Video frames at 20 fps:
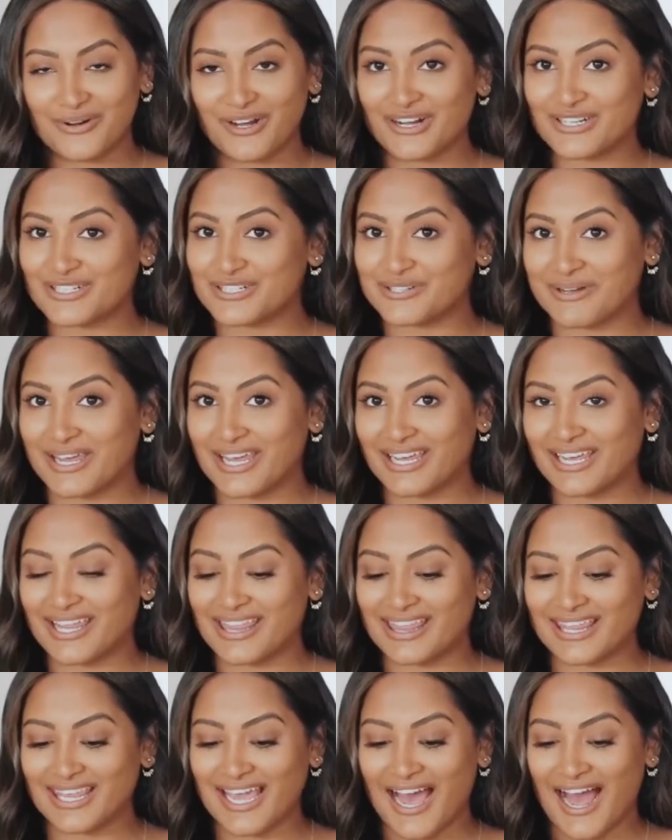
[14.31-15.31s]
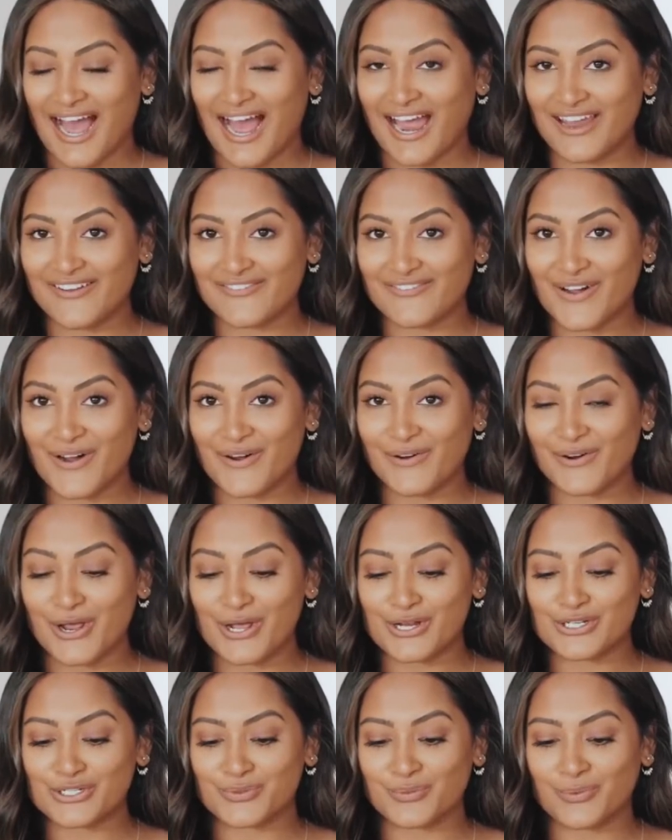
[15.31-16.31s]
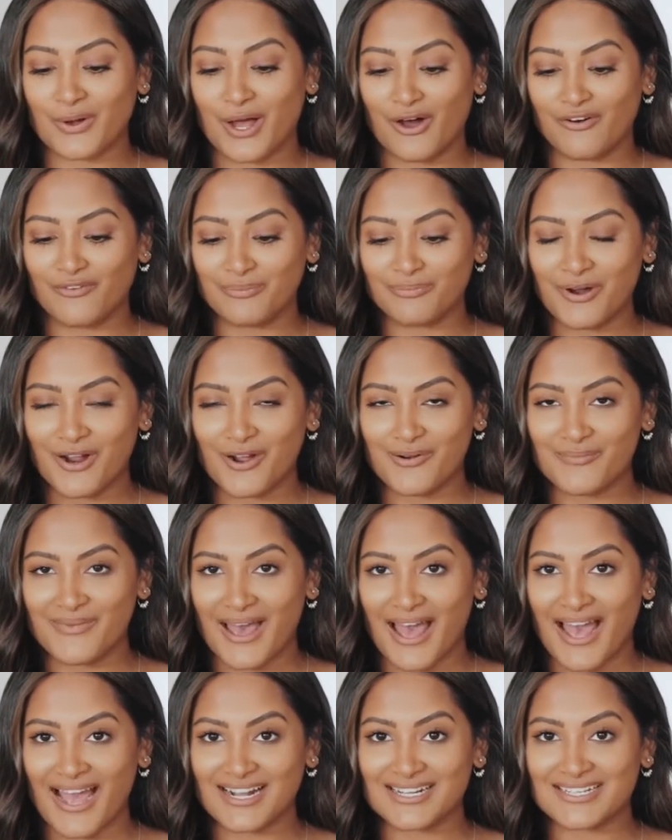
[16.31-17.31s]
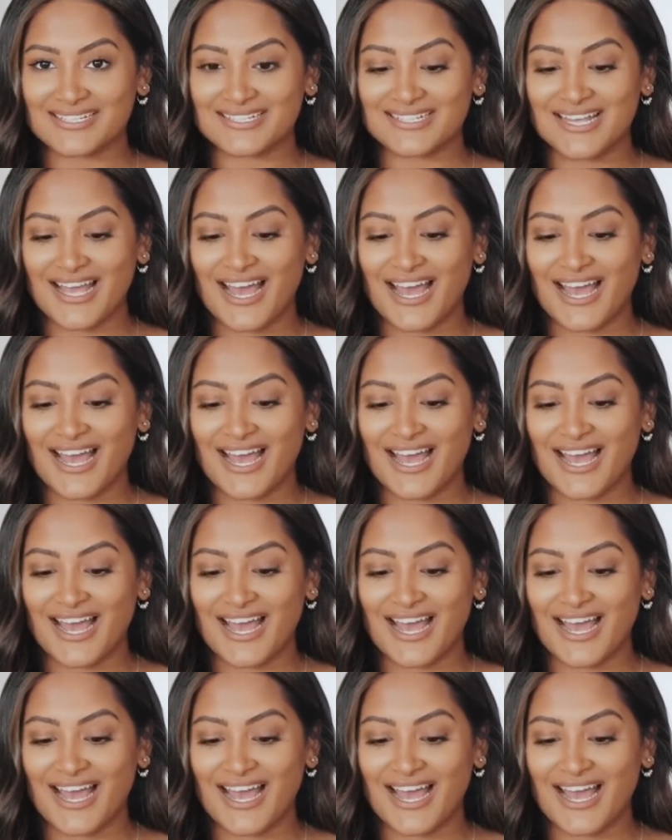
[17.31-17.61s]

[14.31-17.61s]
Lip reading: are doing the iPhone 12 Pro Max